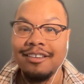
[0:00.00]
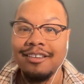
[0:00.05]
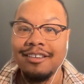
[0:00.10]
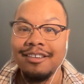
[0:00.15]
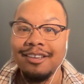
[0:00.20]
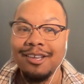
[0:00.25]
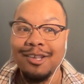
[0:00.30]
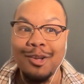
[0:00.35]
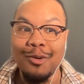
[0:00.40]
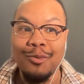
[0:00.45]

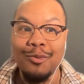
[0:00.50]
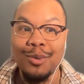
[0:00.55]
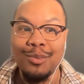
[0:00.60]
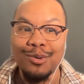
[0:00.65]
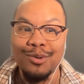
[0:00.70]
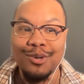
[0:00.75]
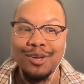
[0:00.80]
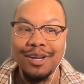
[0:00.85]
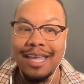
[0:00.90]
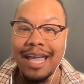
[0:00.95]
You know, we
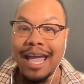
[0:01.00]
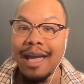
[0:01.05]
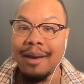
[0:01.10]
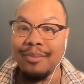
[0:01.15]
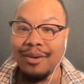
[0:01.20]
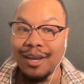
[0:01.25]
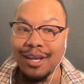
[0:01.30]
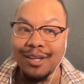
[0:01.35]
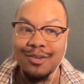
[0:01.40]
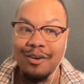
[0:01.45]
were
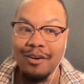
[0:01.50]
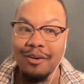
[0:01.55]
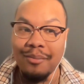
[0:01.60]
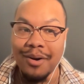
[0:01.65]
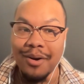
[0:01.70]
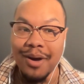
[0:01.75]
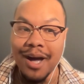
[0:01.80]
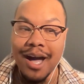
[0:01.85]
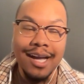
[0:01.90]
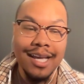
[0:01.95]
gabbing and talking about
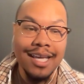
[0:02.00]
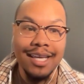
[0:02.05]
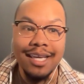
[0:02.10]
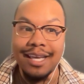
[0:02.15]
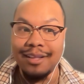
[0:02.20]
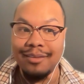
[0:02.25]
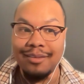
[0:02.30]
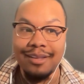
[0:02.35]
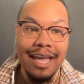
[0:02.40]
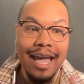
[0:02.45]
hockey
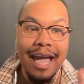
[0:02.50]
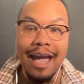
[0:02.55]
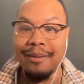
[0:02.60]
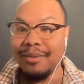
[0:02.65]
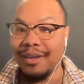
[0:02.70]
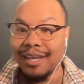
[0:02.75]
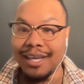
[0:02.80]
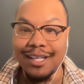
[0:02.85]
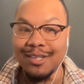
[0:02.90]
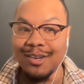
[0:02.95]
and
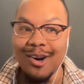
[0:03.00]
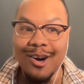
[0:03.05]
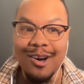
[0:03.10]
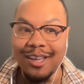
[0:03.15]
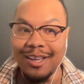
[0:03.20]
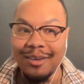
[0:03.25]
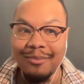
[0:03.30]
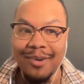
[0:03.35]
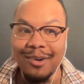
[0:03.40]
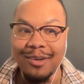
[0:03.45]
gabbing and
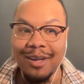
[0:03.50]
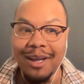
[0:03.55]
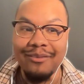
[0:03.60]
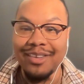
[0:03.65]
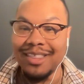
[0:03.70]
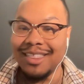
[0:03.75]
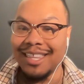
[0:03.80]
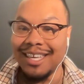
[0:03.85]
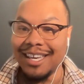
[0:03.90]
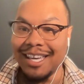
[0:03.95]
talking about
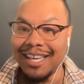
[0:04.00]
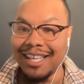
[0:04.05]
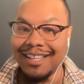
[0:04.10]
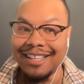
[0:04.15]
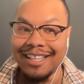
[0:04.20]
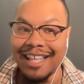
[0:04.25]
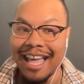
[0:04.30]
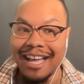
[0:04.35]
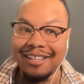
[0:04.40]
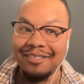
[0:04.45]
everything
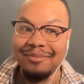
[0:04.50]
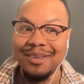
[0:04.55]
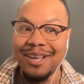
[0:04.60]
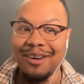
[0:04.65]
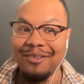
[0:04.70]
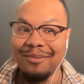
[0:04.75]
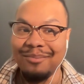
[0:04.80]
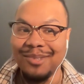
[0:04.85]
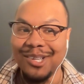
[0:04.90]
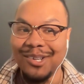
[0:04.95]
and asked me how
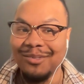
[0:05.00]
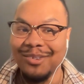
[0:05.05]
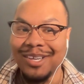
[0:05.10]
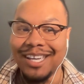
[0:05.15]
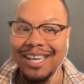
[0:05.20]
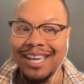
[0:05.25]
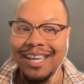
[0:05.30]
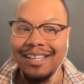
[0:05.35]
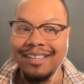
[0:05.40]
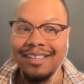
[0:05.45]
I'm doing,
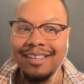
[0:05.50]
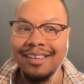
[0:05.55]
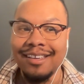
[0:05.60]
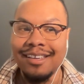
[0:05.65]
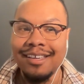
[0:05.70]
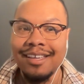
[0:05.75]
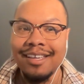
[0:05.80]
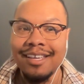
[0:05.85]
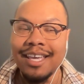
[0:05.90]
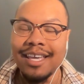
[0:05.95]
and
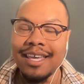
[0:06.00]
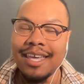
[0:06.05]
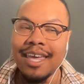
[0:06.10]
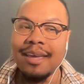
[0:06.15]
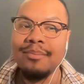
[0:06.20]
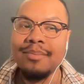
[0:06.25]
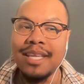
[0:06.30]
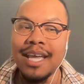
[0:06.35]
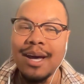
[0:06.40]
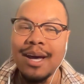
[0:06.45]
it
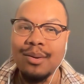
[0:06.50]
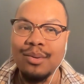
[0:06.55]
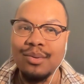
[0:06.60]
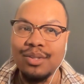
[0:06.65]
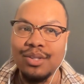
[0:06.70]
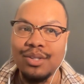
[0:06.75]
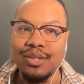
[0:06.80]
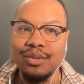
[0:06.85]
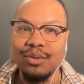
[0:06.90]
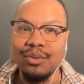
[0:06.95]
came down
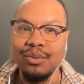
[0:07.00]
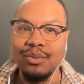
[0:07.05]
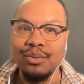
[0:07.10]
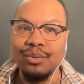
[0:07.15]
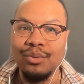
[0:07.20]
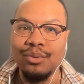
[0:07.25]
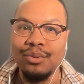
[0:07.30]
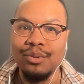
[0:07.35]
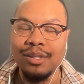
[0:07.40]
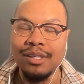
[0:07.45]
to,
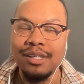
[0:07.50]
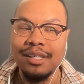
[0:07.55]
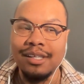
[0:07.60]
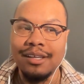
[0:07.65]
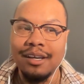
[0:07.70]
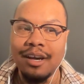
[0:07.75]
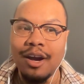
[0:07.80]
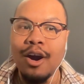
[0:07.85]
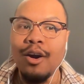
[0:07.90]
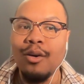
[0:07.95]

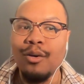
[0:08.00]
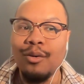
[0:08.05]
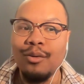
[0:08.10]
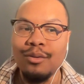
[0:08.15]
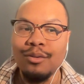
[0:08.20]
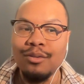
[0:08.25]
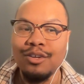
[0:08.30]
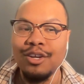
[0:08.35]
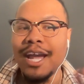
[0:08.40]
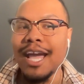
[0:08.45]
oh,
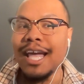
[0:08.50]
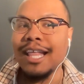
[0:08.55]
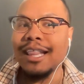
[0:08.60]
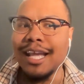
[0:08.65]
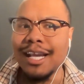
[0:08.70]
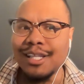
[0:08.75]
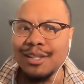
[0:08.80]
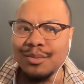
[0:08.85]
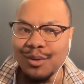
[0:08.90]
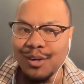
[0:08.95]
your
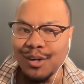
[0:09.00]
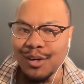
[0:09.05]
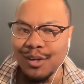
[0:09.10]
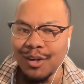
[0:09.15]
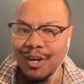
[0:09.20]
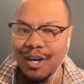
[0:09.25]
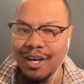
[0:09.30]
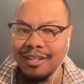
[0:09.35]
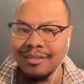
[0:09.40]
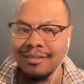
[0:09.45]
headlights weren't
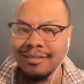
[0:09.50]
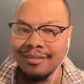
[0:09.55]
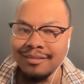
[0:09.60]
on.